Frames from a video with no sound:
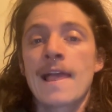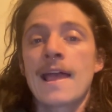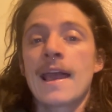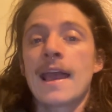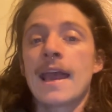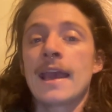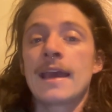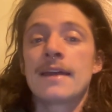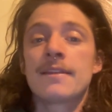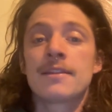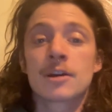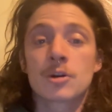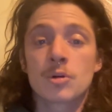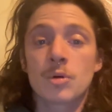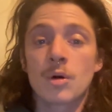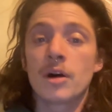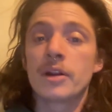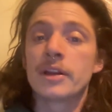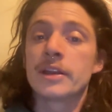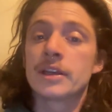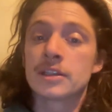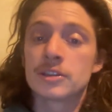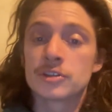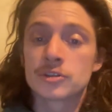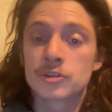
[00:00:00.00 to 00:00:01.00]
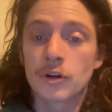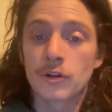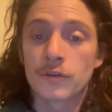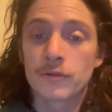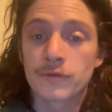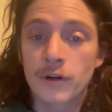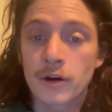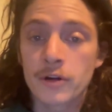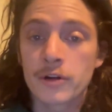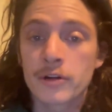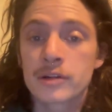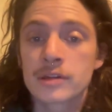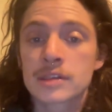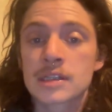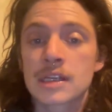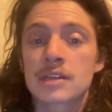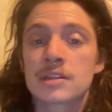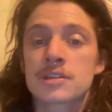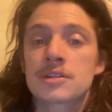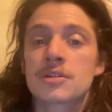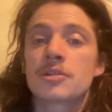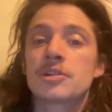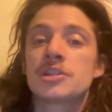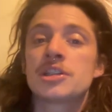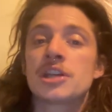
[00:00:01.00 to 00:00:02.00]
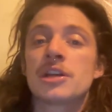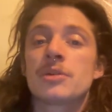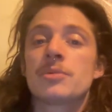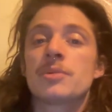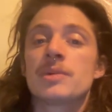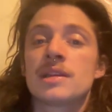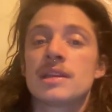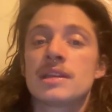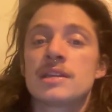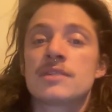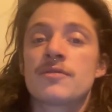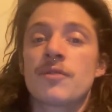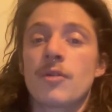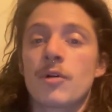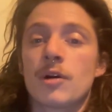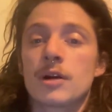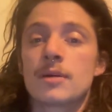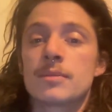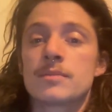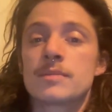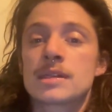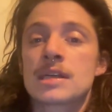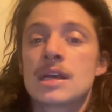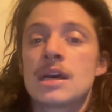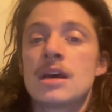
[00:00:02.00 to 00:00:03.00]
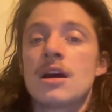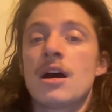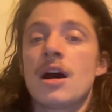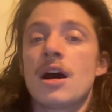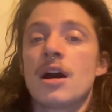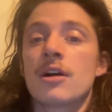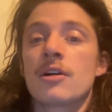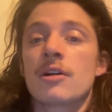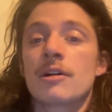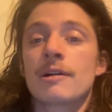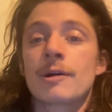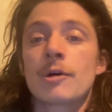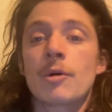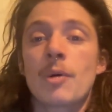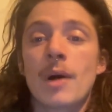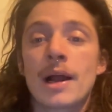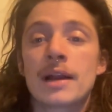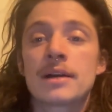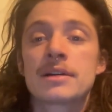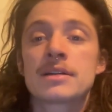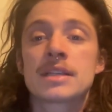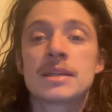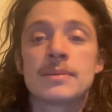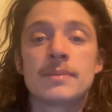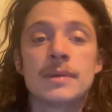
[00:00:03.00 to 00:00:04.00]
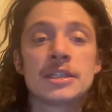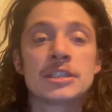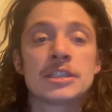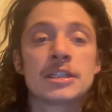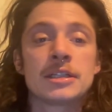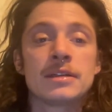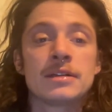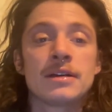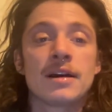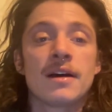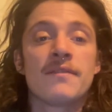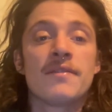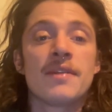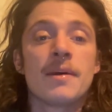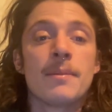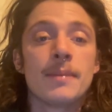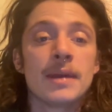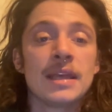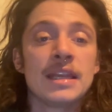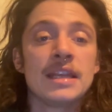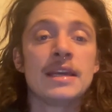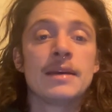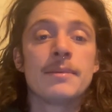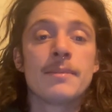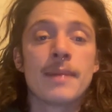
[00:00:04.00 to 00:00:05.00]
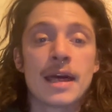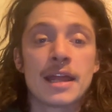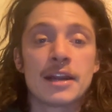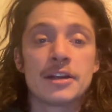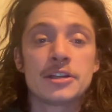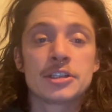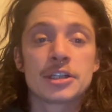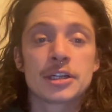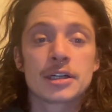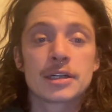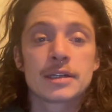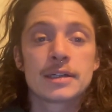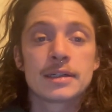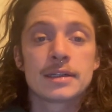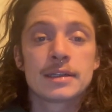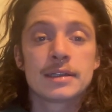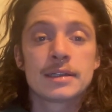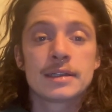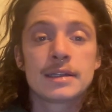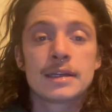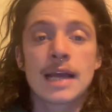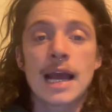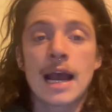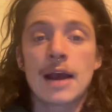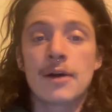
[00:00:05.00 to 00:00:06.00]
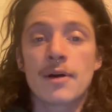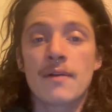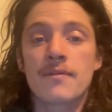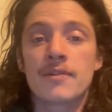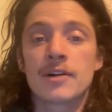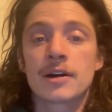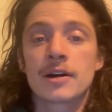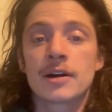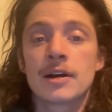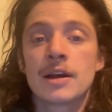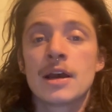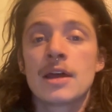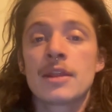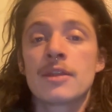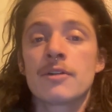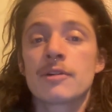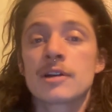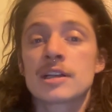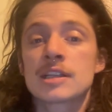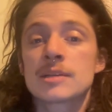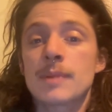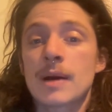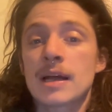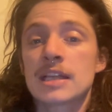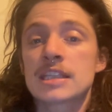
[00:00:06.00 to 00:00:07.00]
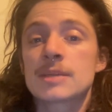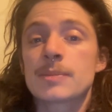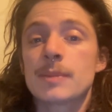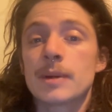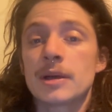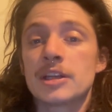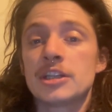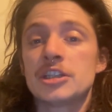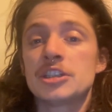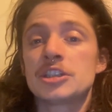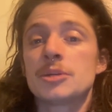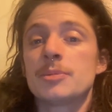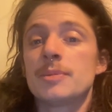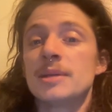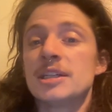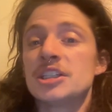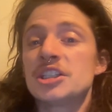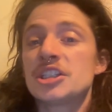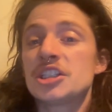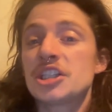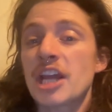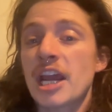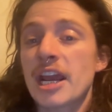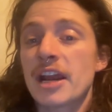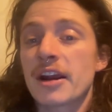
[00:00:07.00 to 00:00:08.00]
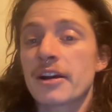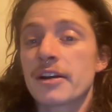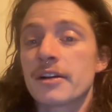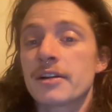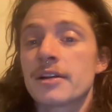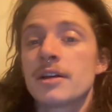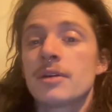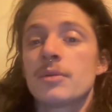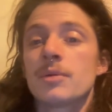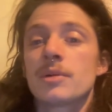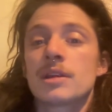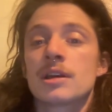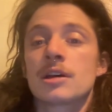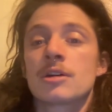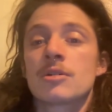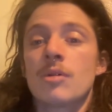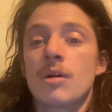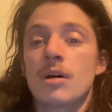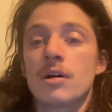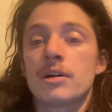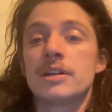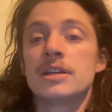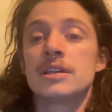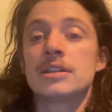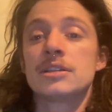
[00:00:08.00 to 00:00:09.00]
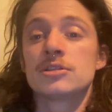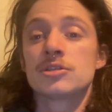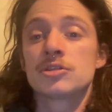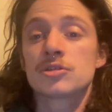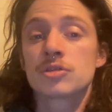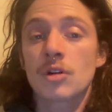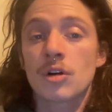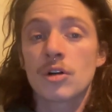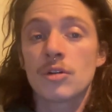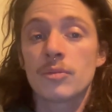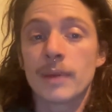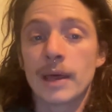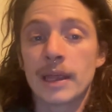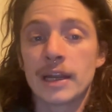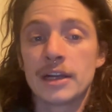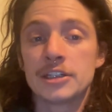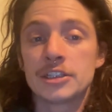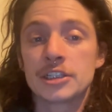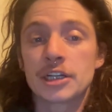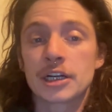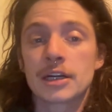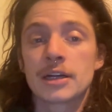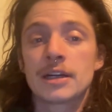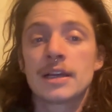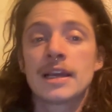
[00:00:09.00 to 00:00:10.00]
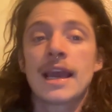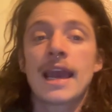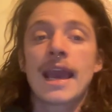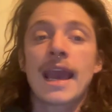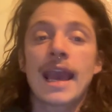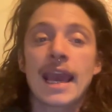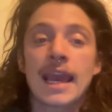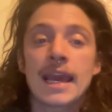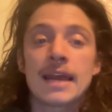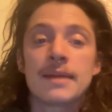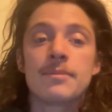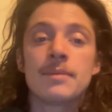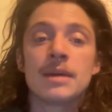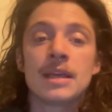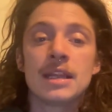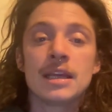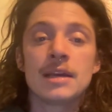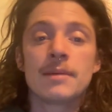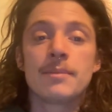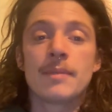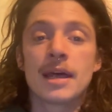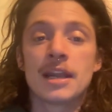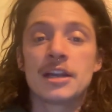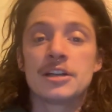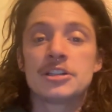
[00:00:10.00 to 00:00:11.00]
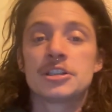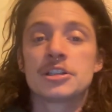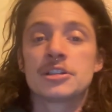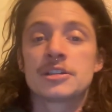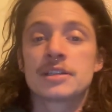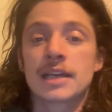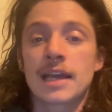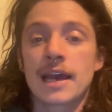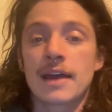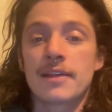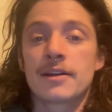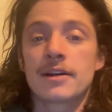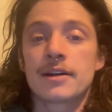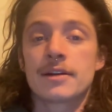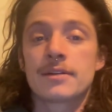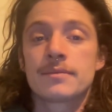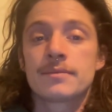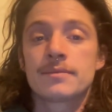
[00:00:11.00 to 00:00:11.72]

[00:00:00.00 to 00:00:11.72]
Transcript: And the quality control photos associated with these forms are a required submission of the media manager. However, the responsibility should be shared with the quality control manager and media manager together.